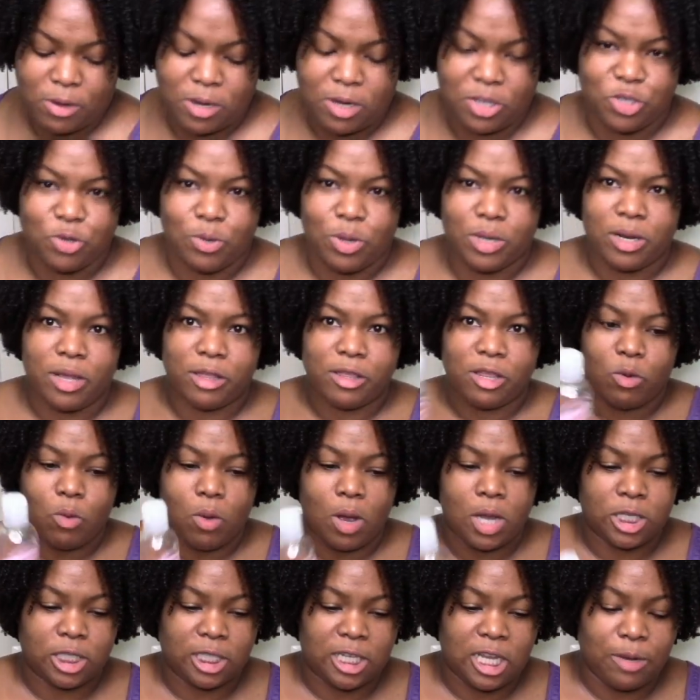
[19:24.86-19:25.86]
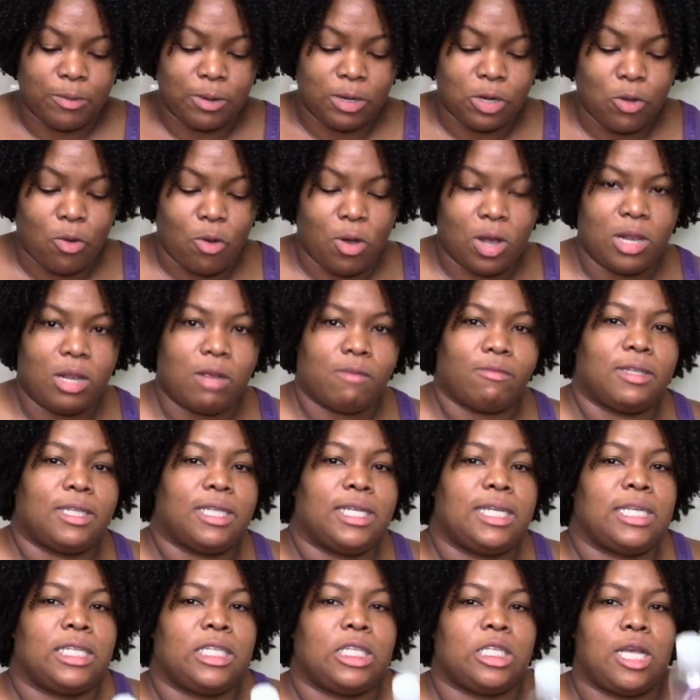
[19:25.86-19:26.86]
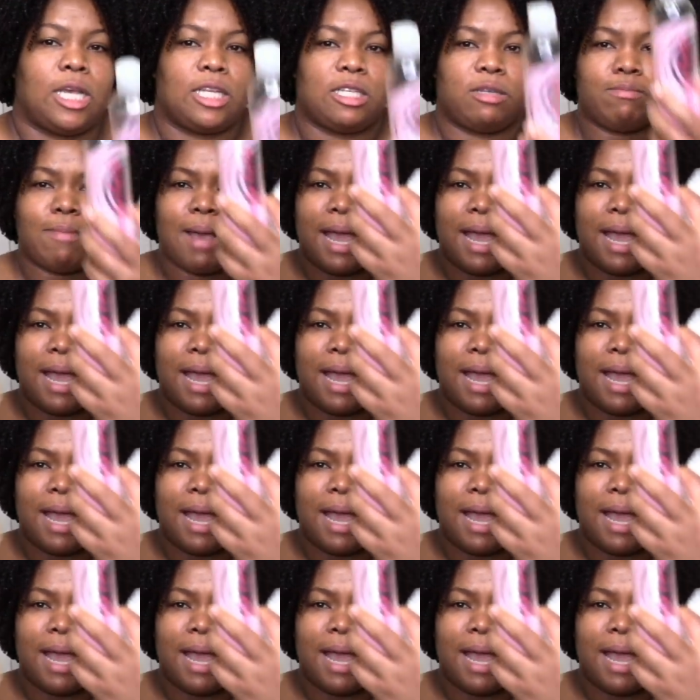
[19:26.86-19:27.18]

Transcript: gonna do another wash day with all of these, just